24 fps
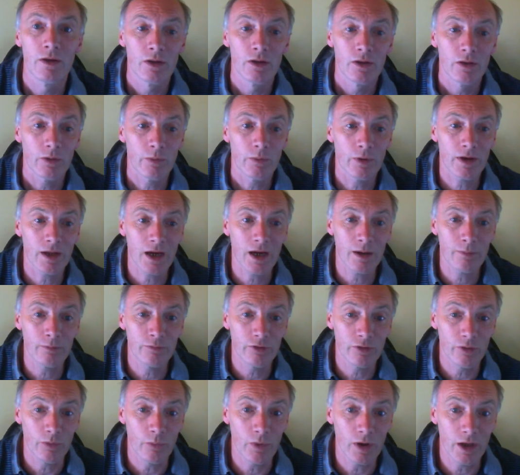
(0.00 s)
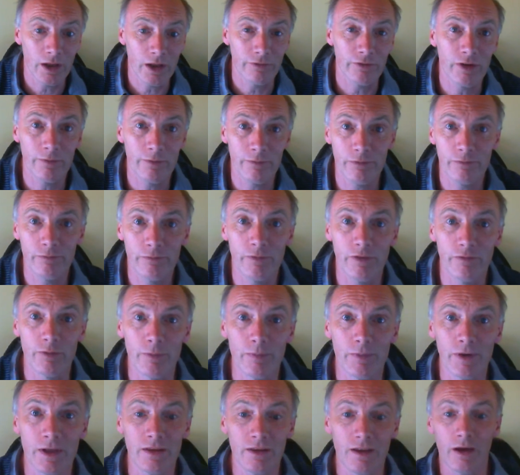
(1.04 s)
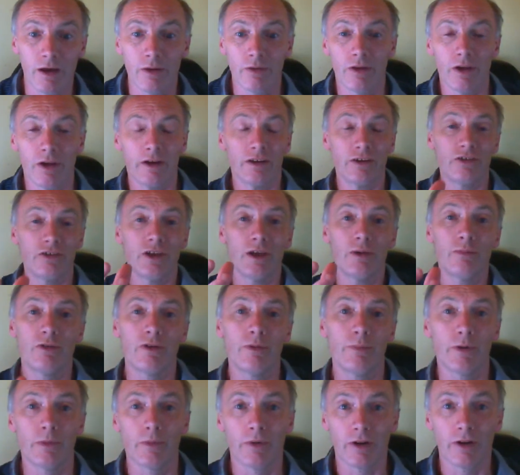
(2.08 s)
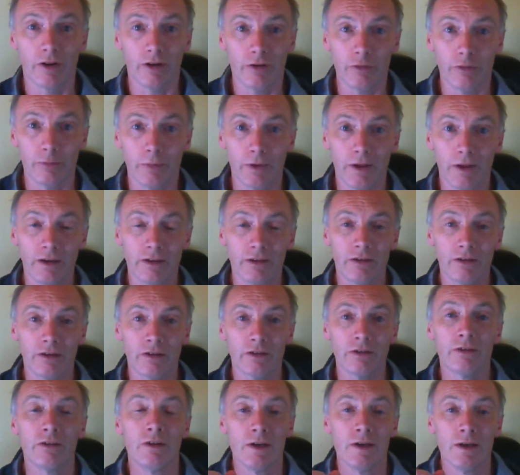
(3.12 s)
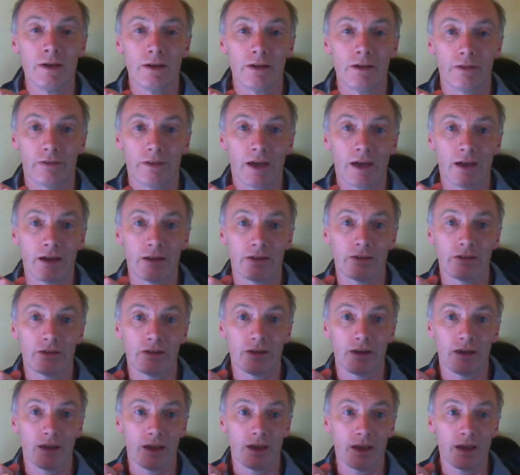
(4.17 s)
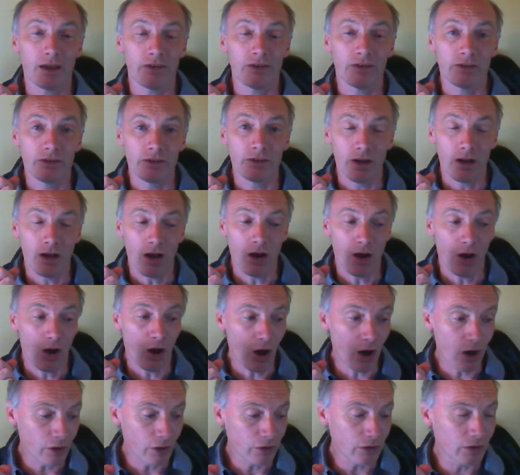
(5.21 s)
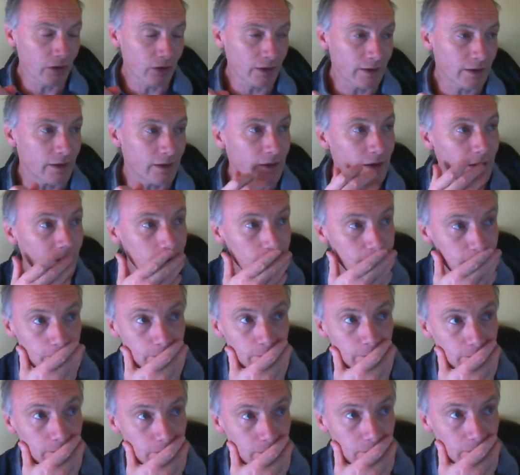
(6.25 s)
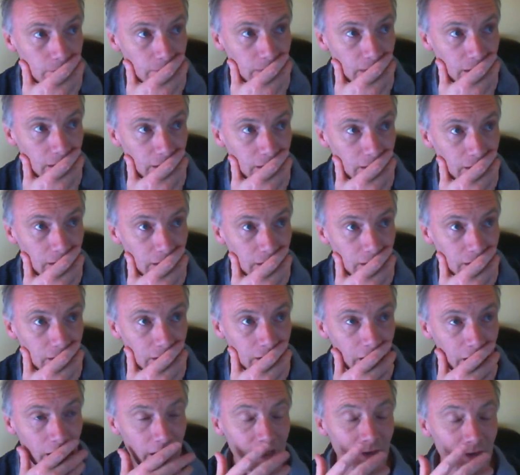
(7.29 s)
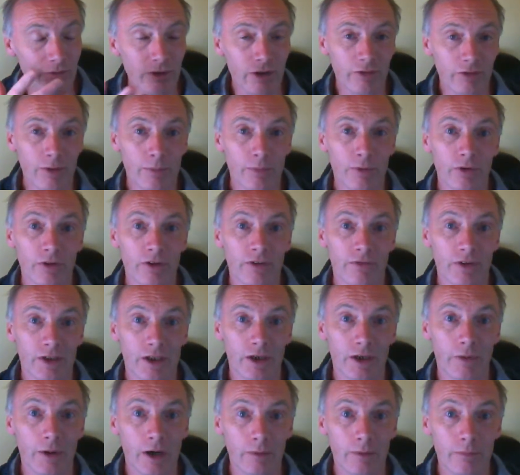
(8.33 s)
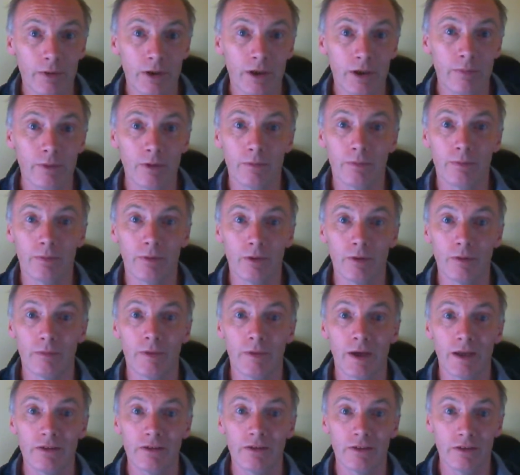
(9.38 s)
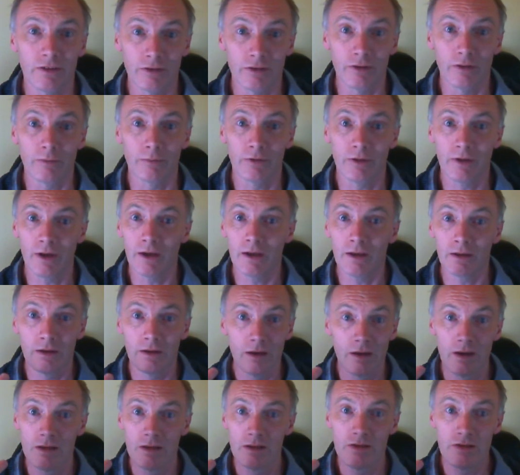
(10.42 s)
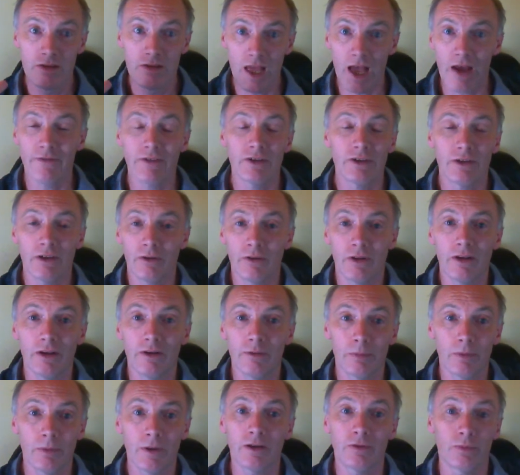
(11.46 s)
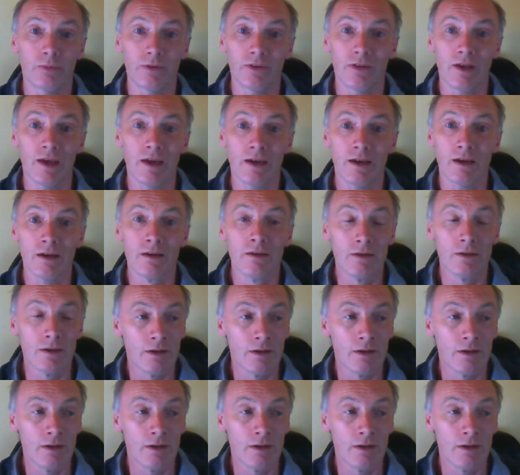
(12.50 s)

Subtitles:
the one at Hampstead Well, have you ever been down there? It seems to be one of those places that is hardly, even after putting the video out, people put messages up saying, never knew this place was here.